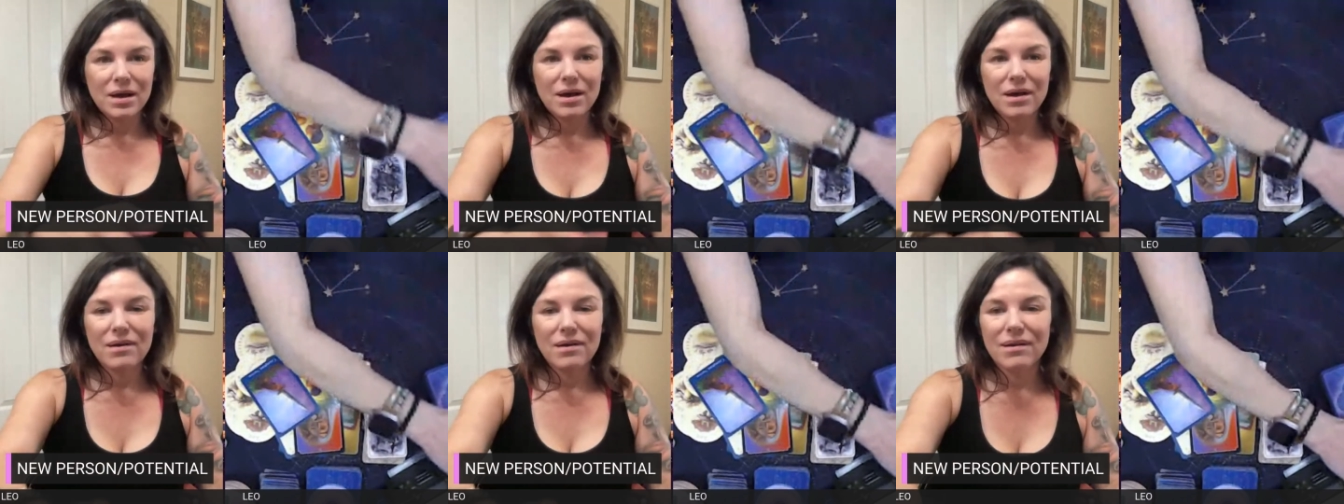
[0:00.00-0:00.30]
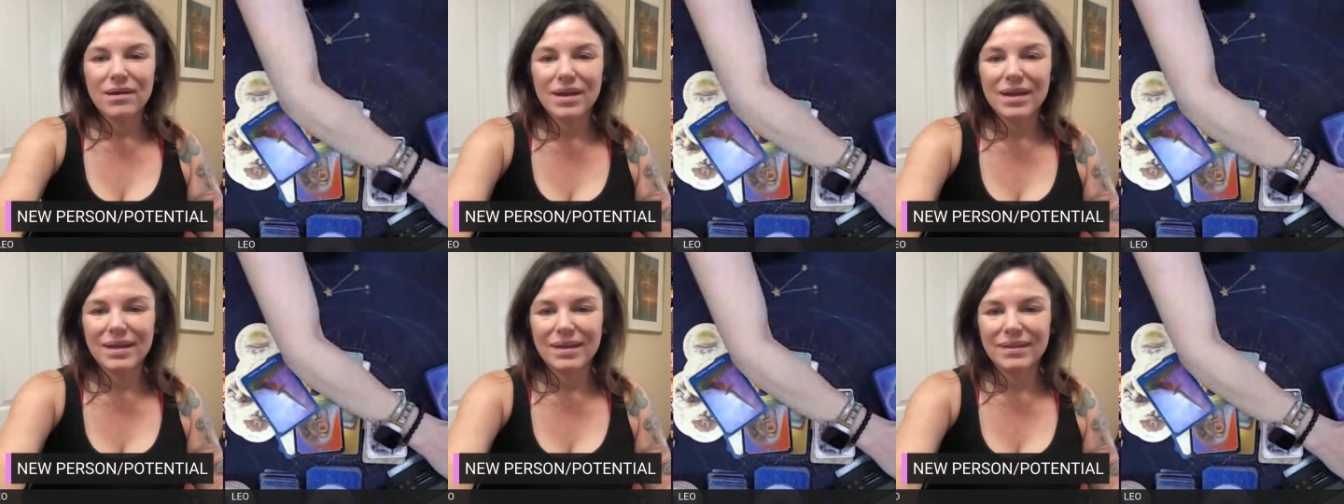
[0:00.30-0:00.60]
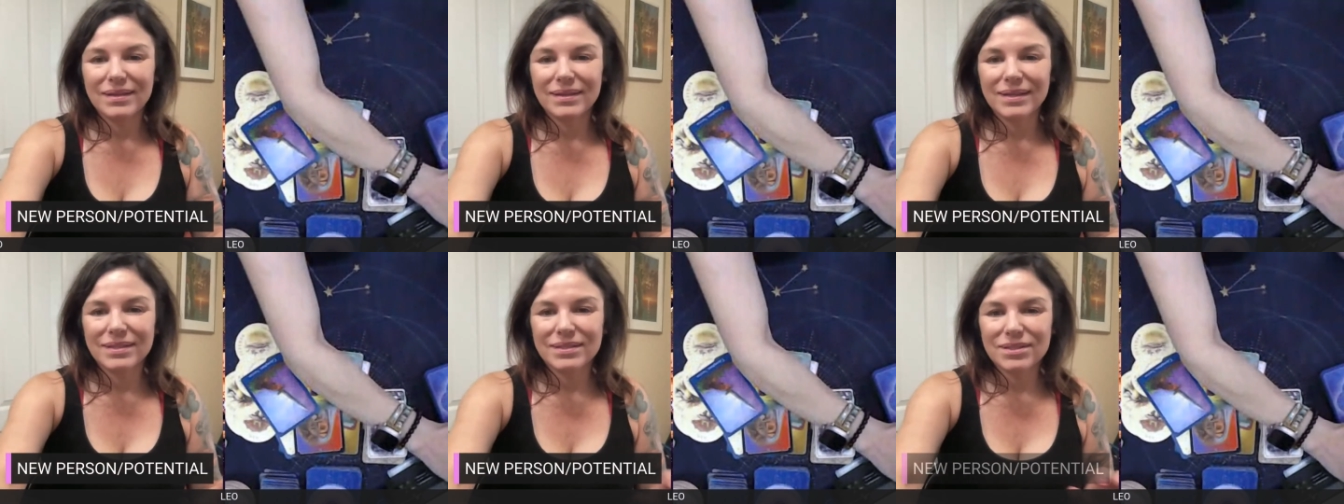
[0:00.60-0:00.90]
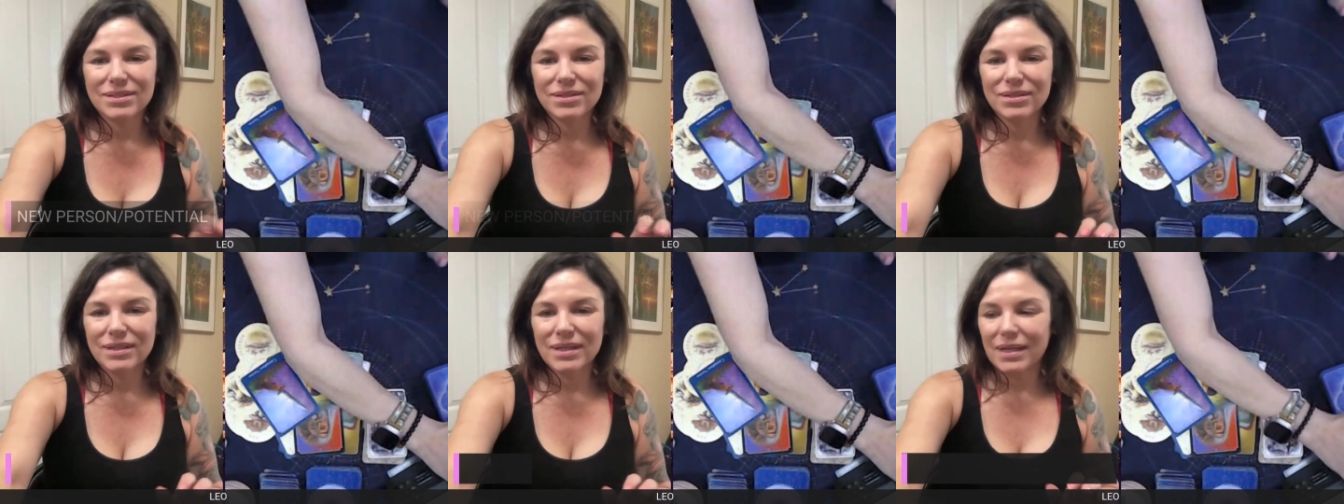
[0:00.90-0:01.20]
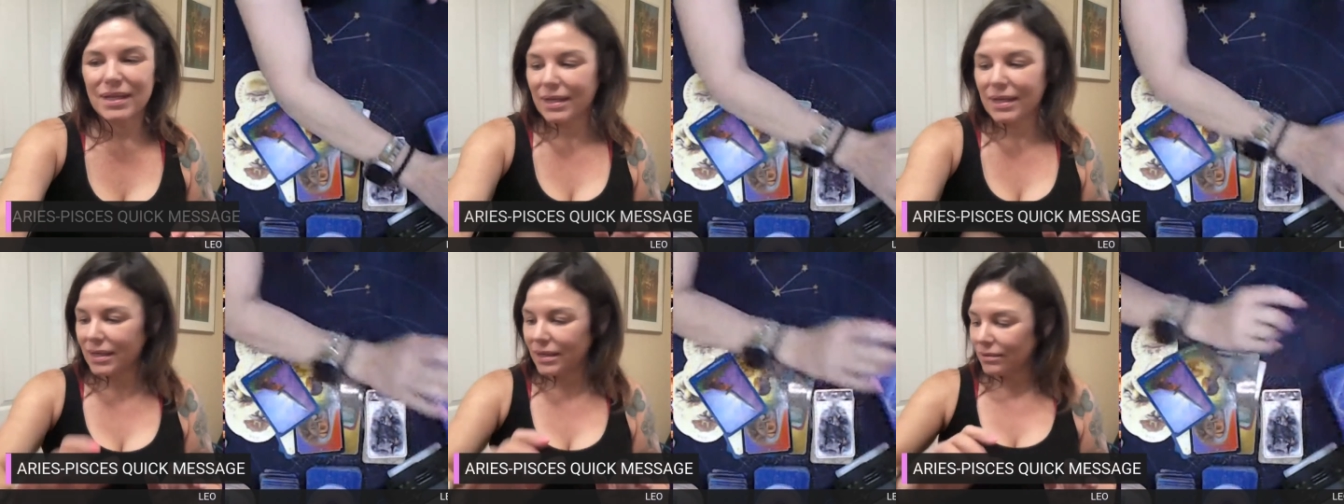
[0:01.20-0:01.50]
All right, let's look
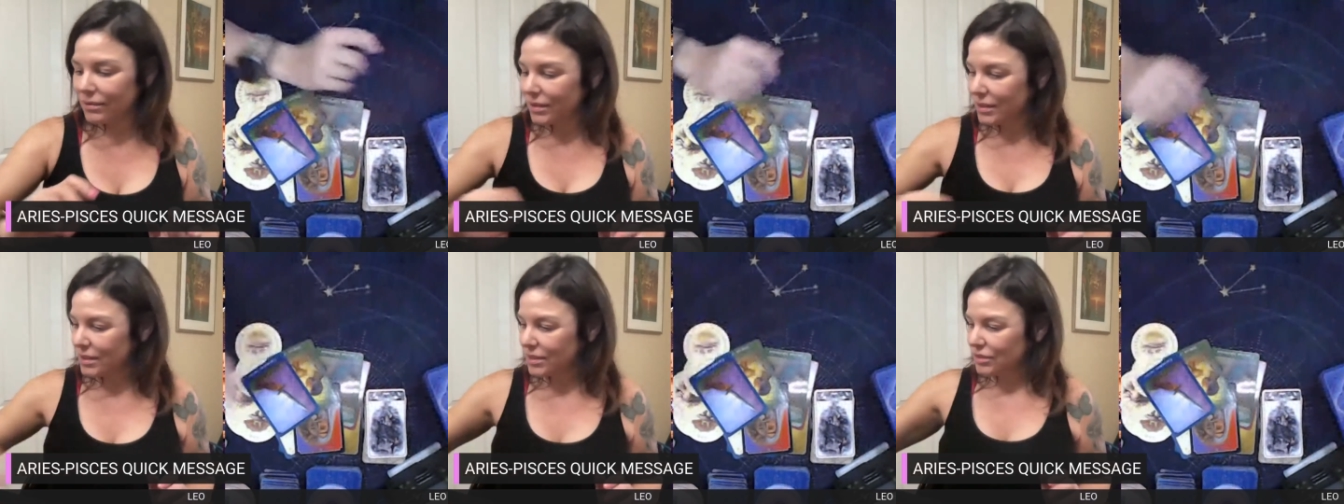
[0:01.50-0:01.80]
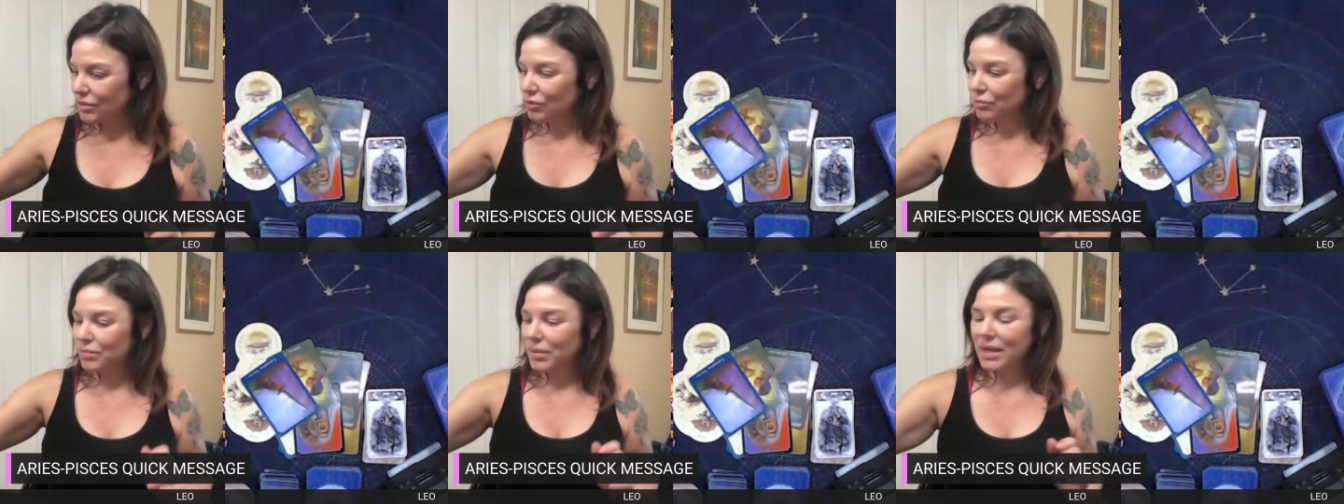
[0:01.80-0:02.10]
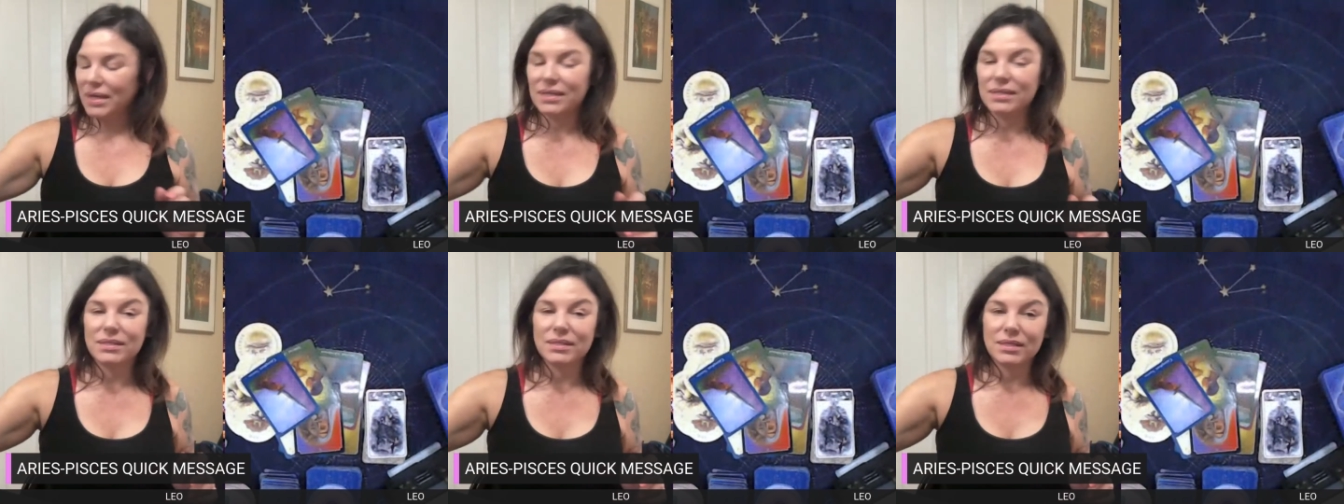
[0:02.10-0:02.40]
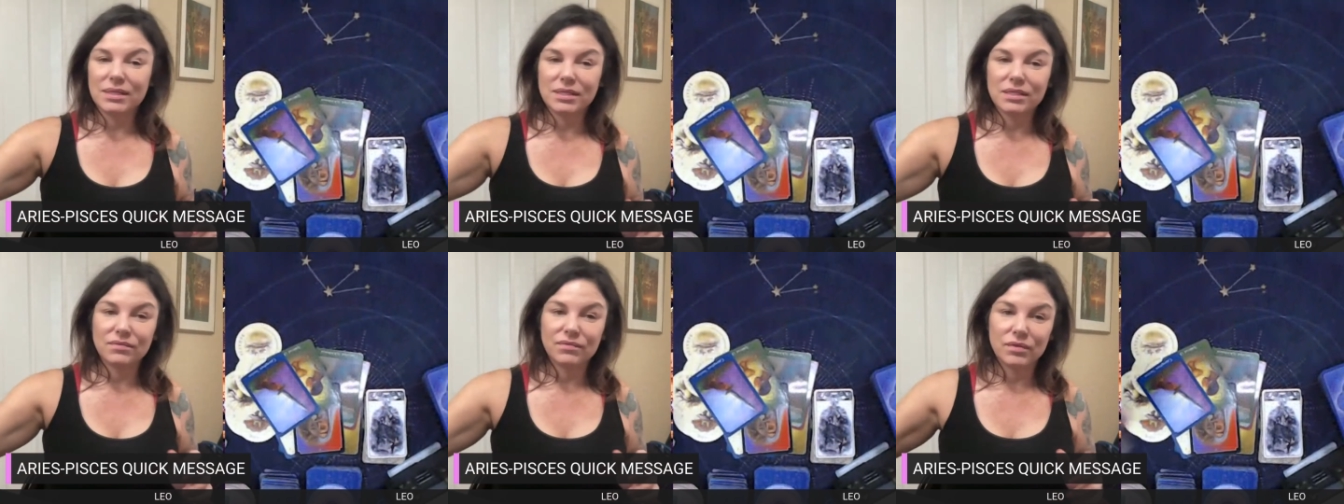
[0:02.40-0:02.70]
at Aries through Pisces.